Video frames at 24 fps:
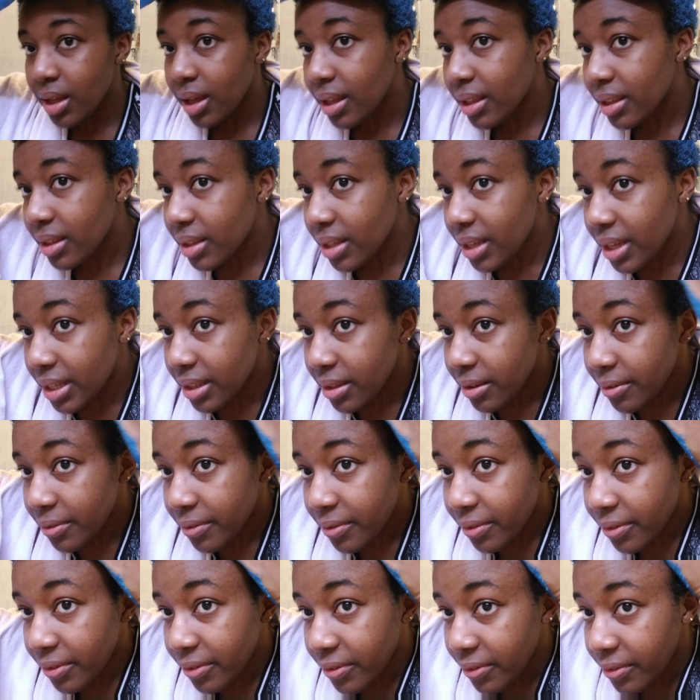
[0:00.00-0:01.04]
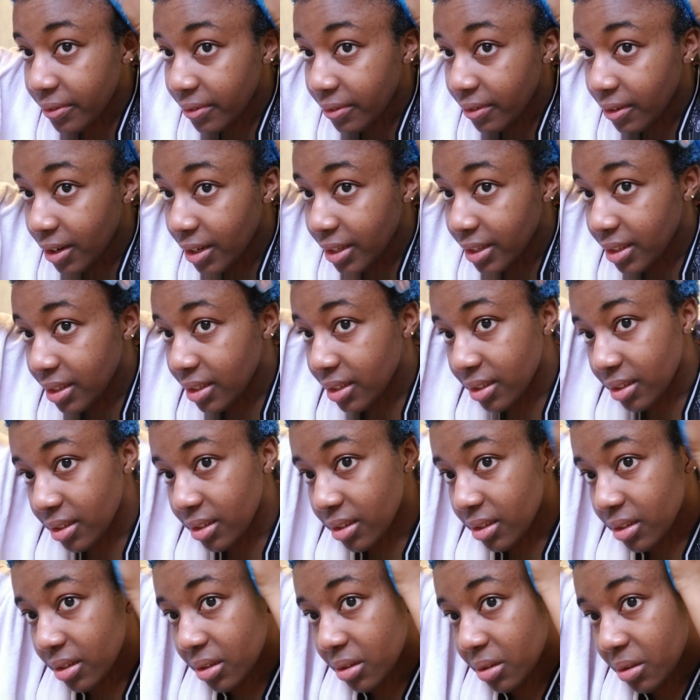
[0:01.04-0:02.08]
and get the front,
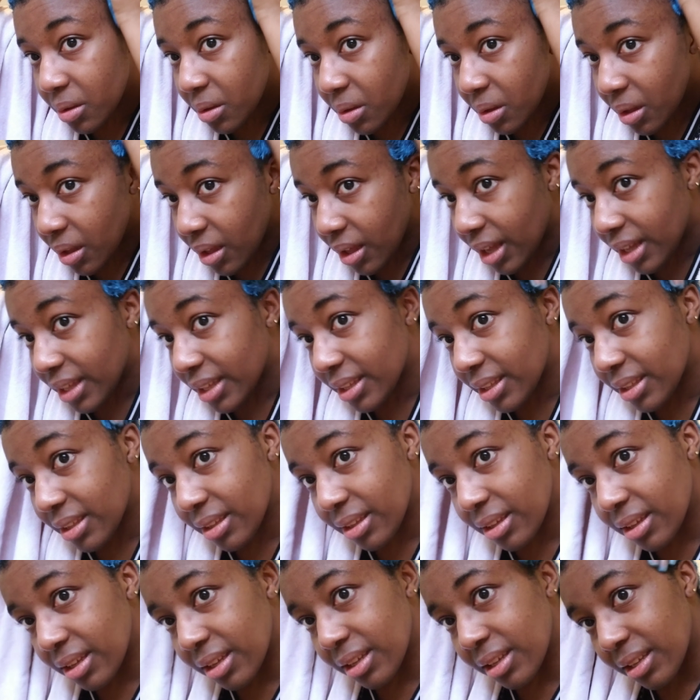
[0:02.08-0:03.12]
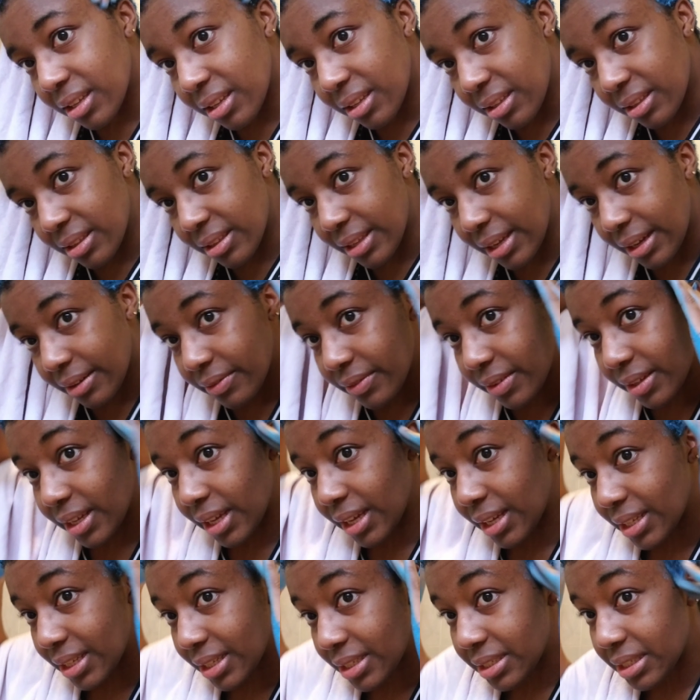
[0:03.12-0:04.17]
and
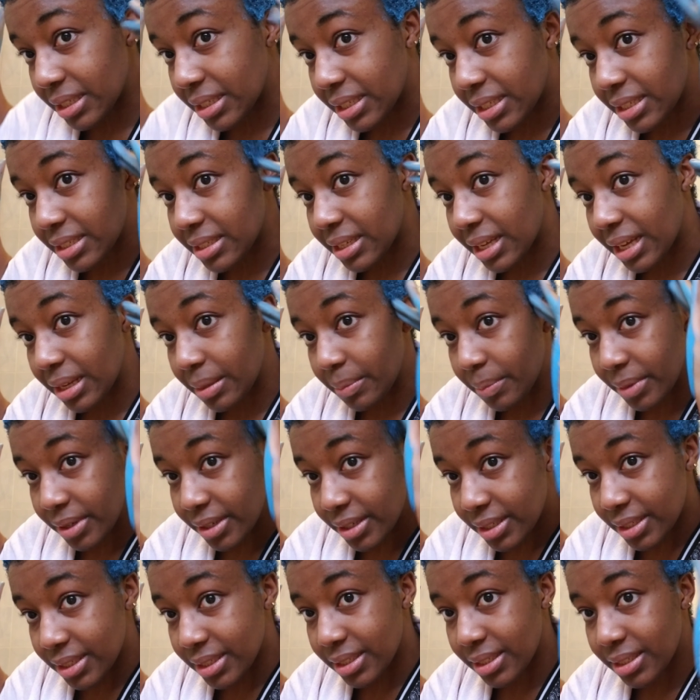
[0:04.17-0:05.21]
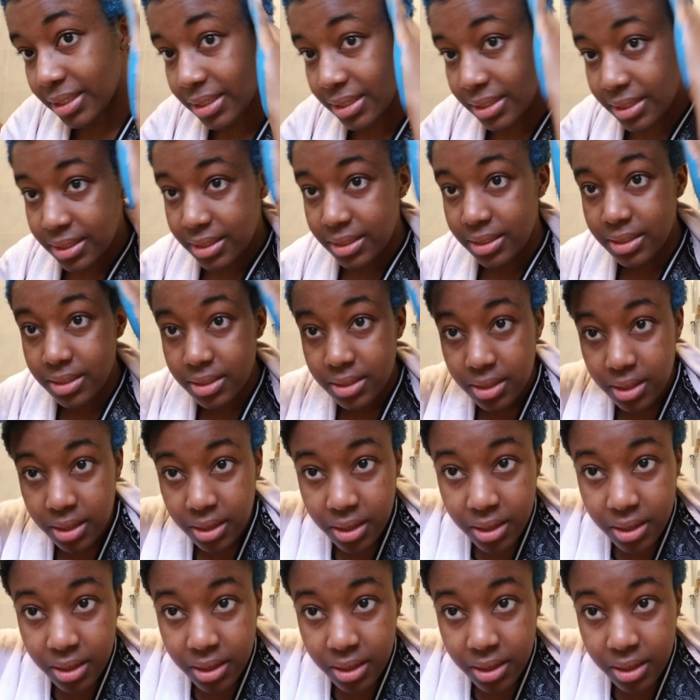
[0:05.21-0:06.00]
definitely, as I said, the sideburns.